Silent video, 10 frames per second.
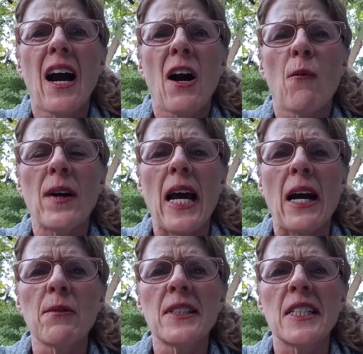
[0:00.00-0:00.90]
When
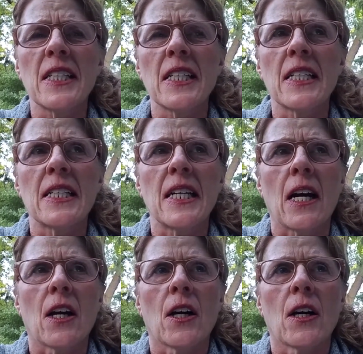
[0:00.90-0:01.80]
I was when
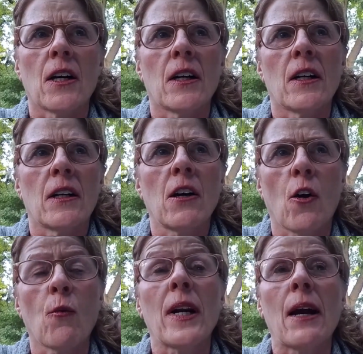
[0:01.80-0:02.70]

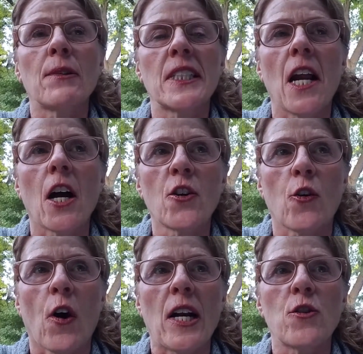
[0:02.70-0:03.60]
I was an
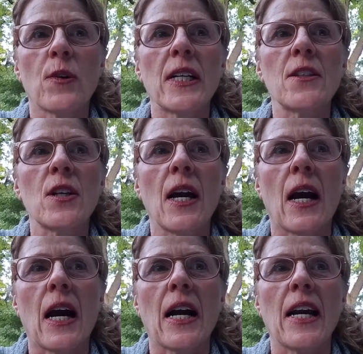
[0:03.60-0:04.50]
undergraduate,
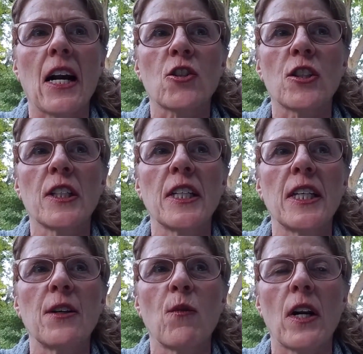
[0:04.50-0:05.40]
I
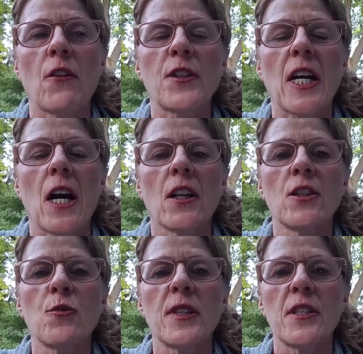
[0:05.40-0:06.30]
actually went off to
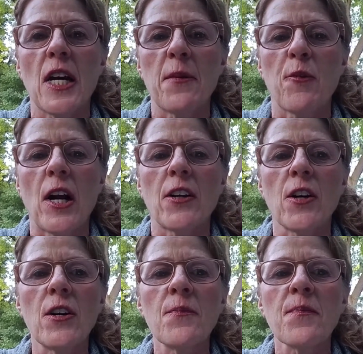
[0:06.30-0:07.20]
college with a
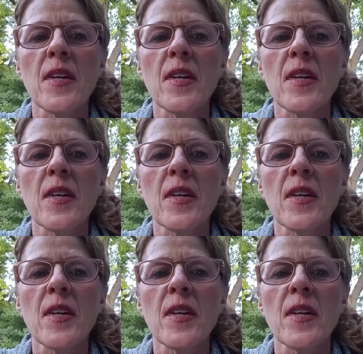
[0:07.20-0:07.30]
typewriter.